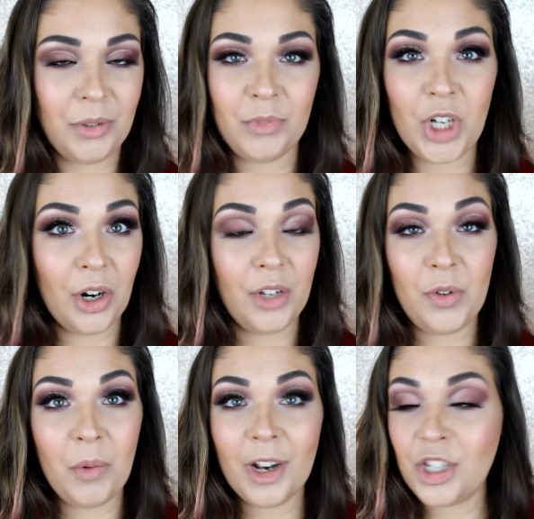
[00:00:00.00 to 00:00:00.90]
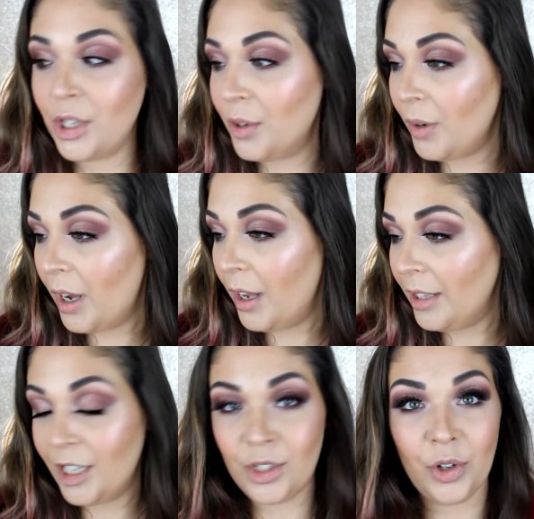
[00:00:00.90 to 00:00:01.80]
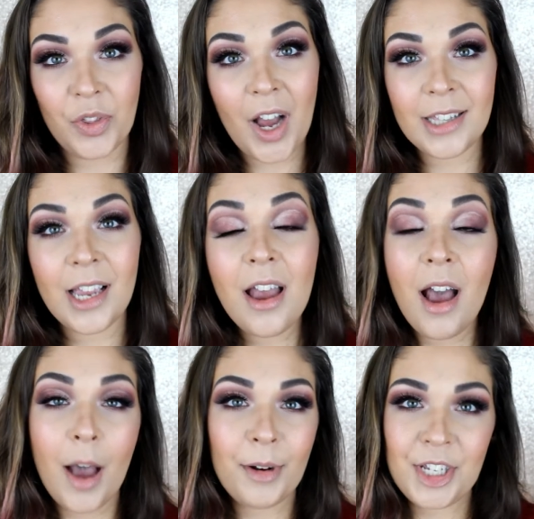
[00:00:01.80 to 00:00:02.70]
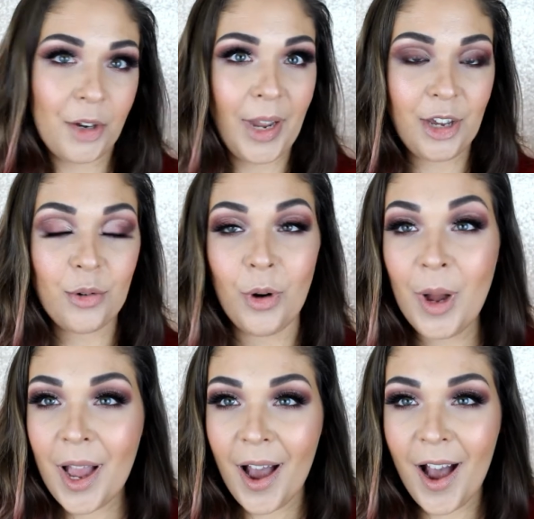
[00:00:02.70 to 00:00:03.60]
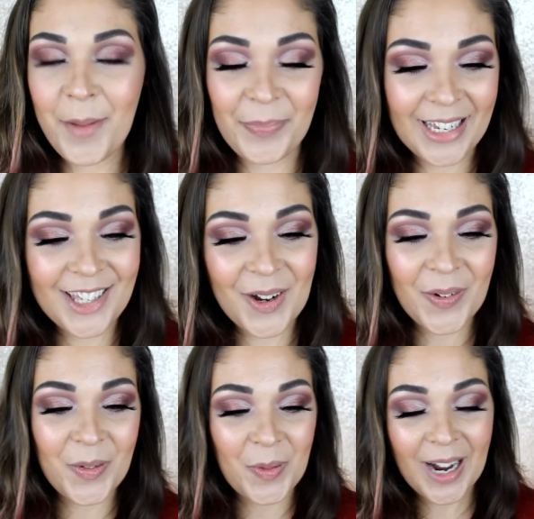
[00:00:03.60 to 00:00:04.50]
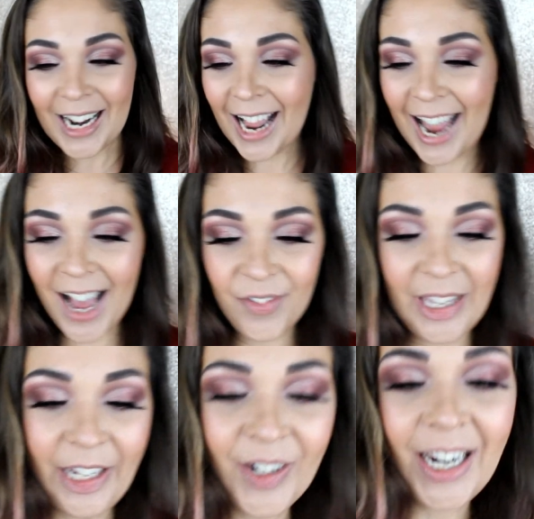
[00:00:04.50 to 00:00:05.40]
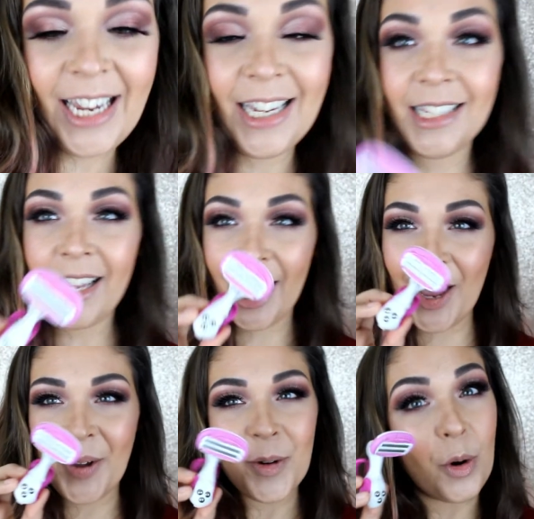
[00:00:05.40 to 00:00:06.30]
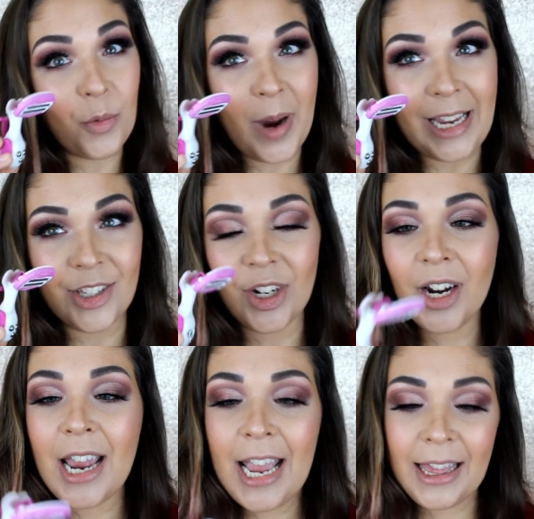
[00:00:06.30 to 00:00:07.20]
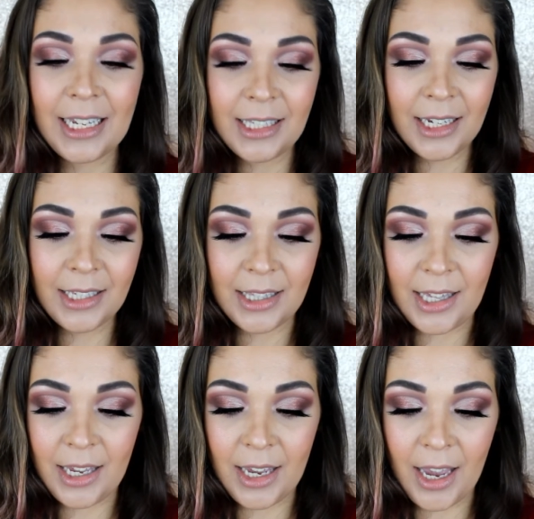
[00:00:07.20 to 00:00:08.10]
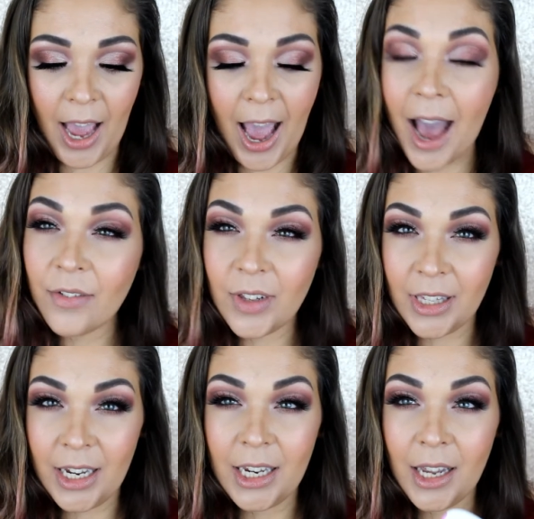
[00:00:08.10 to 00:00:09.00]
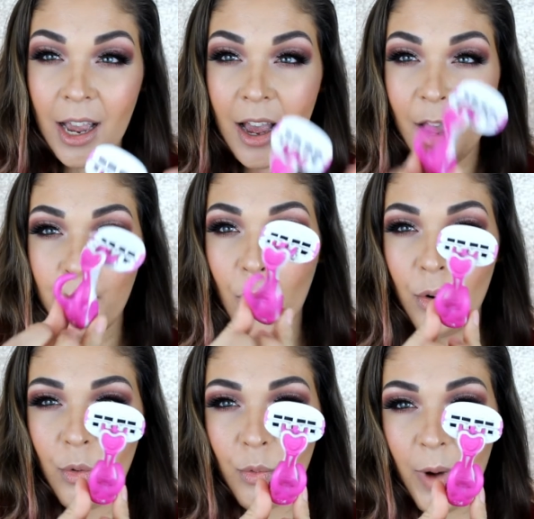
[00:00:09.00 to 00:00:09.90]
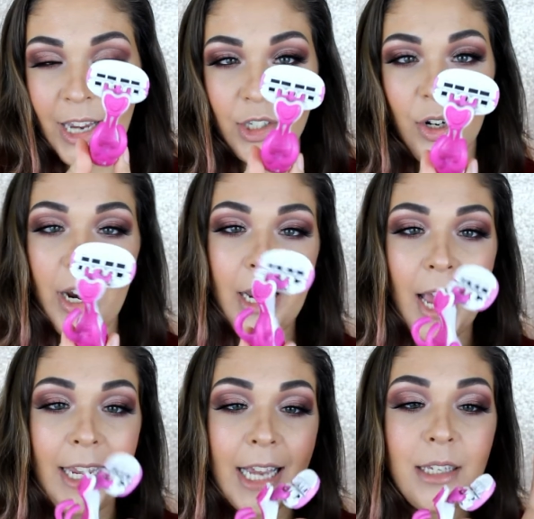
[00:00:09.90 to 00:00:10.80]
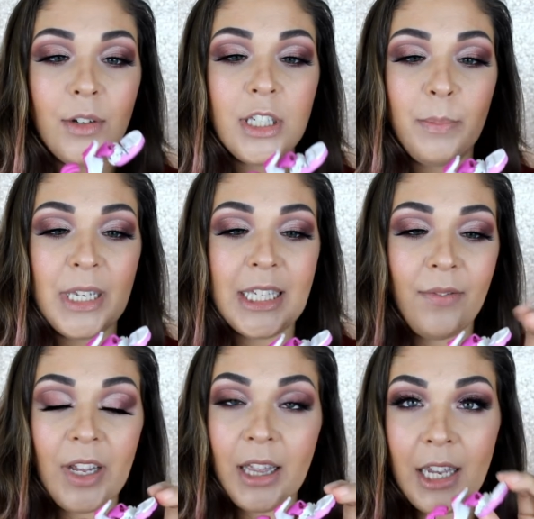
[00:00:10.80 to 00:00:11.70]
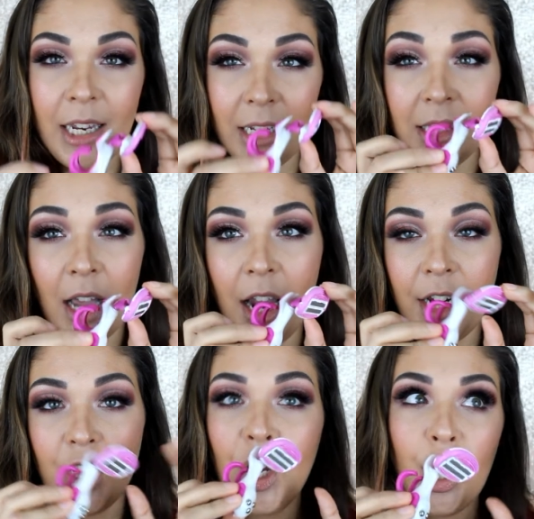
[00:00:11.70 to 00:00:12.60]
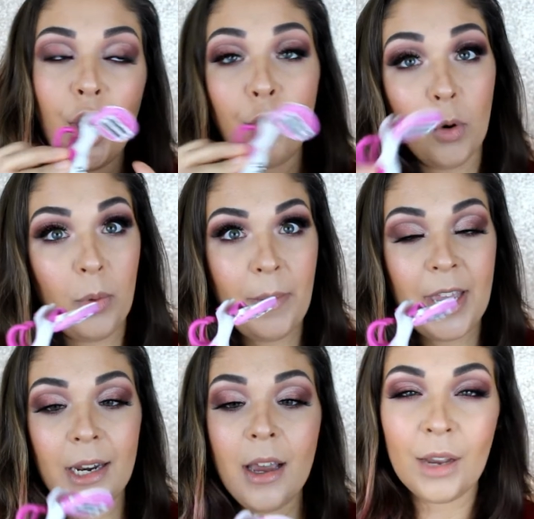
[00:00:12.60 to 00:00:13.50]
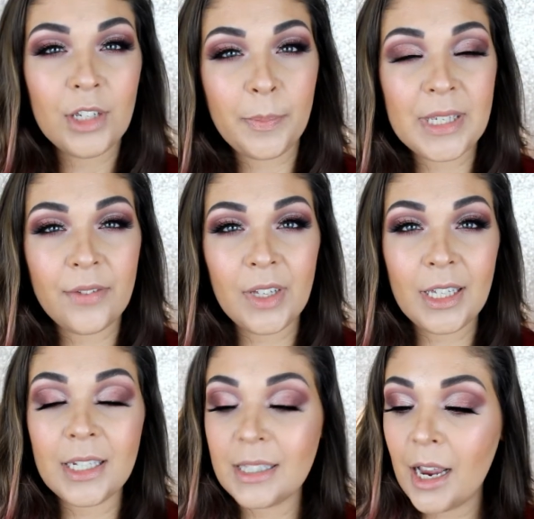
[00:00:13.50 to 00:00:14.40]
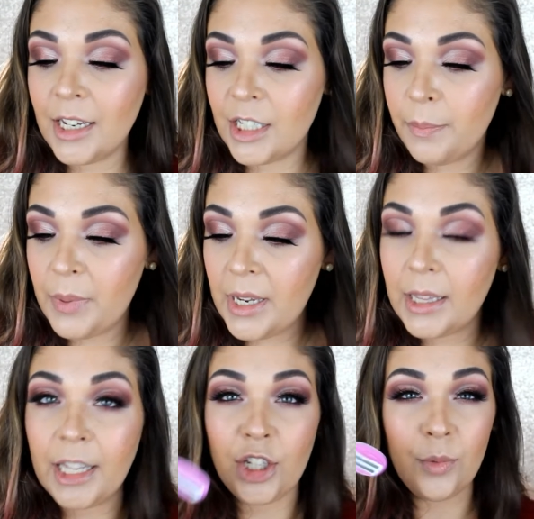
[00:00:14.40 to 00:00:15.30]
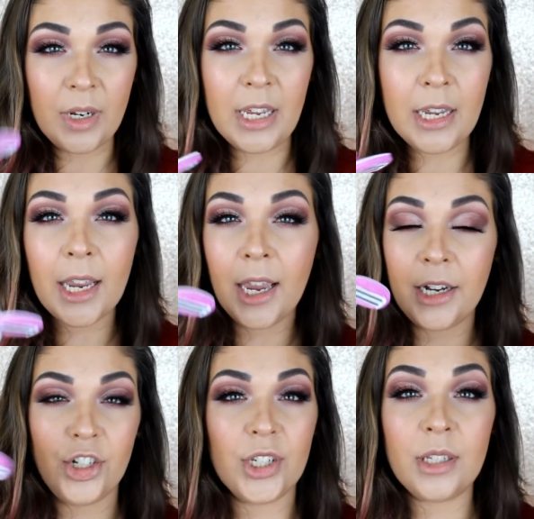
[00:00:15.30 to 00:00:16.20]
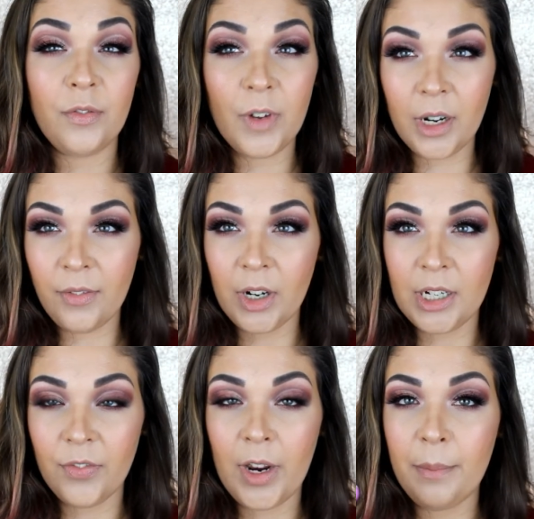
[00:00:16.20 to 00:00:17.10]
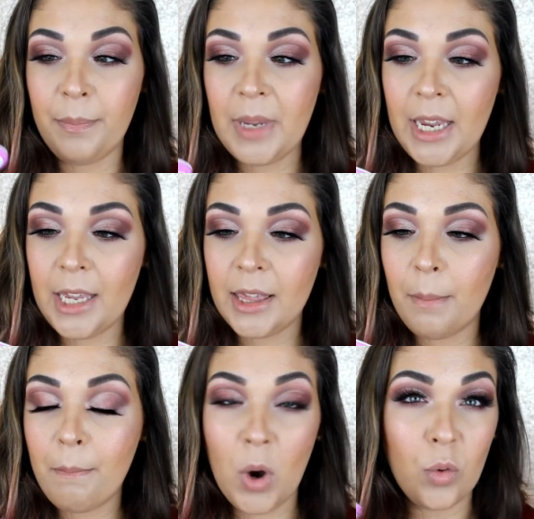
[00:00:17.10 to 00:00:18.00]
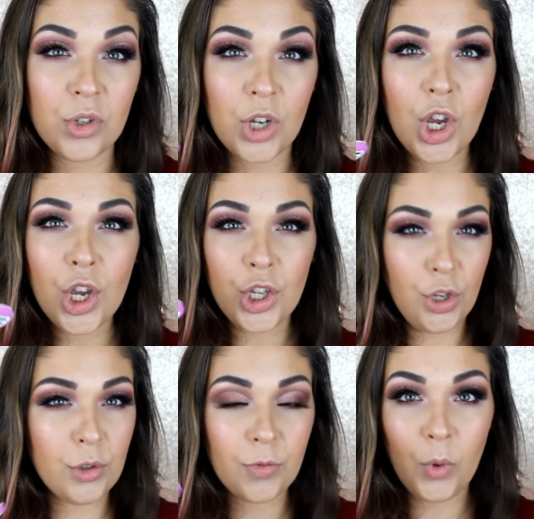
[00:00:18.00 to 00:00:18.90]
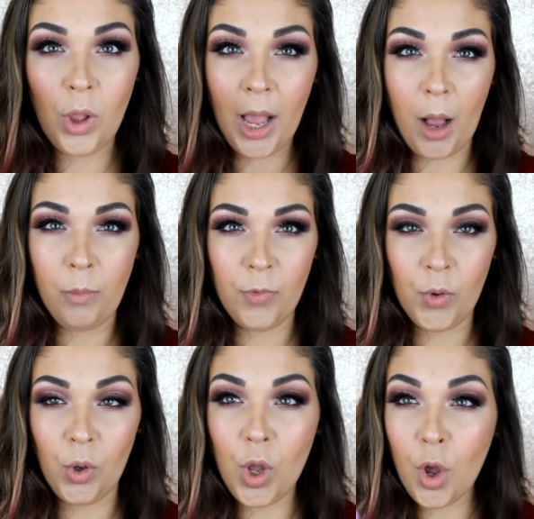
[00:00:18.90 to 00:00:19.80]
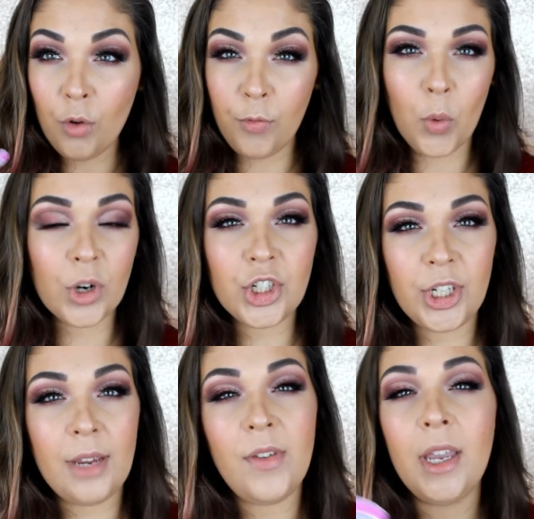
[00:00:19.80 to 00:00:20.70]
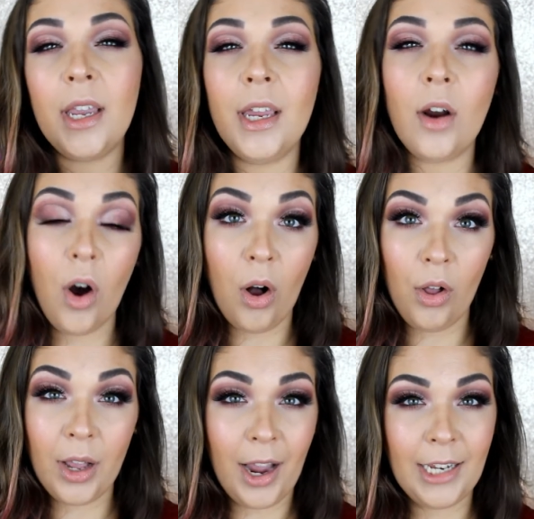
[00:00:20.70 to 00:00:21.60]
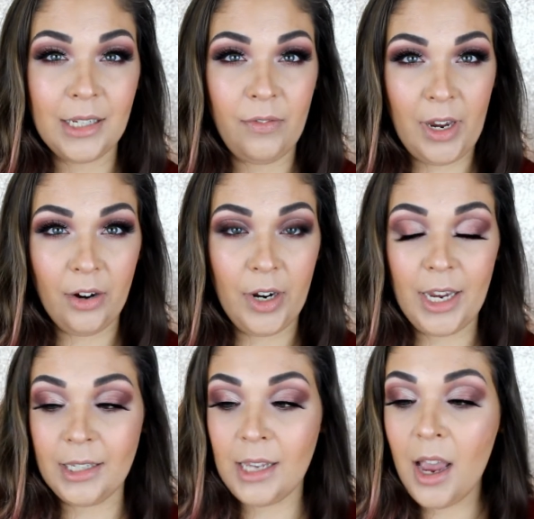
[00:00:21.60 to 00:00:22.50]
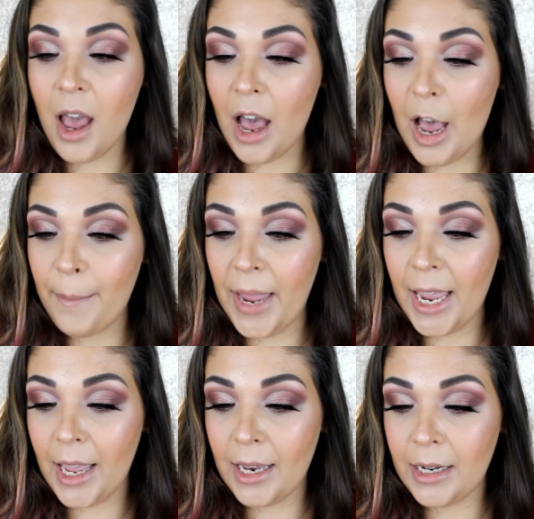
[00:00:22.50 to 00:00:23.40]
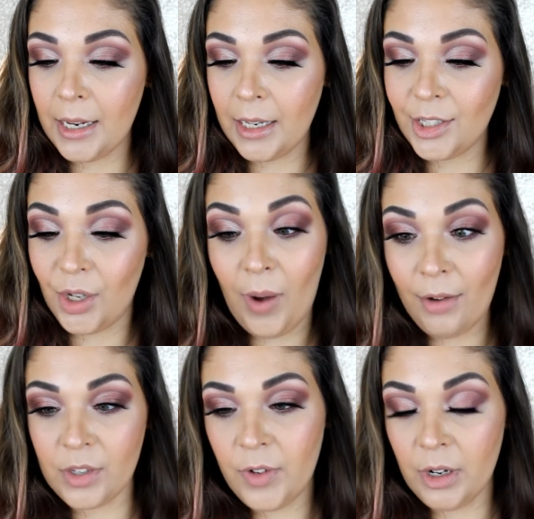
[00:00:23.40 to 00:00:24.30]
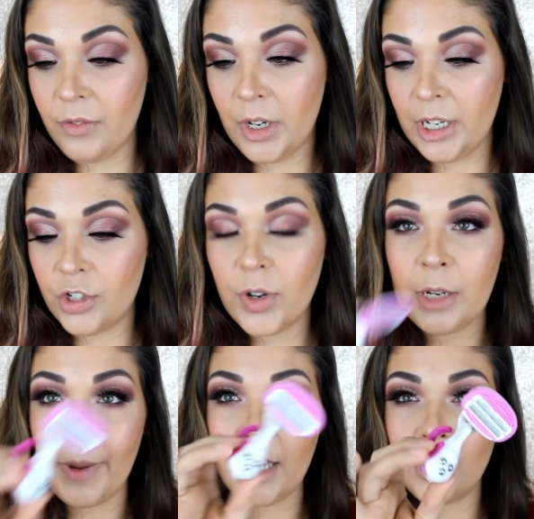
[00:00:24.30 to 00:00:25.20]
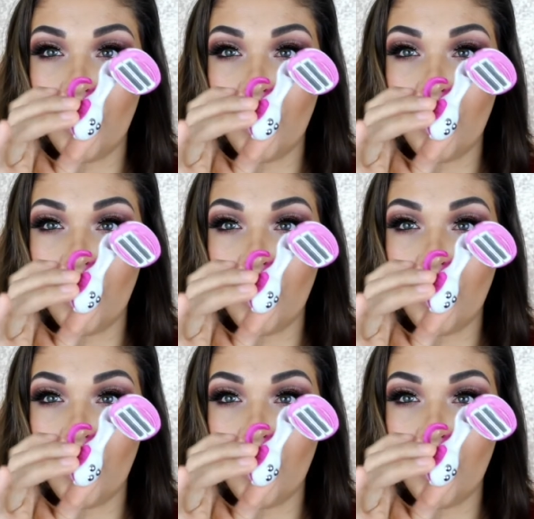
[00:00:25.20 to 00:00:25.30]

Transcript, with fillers: Share it if you want to, uh, let us know your thoughts. And I was like, okay, cool. Um, so what I have here is a razor. This is the Aveline um, razor, and I guess it was specifically designed for women. It was specifically designed to be like unique and just very, very different, and be the most useful, helpful for shaving in all kinds of areas. Um, and so I was very, very intrigued by it.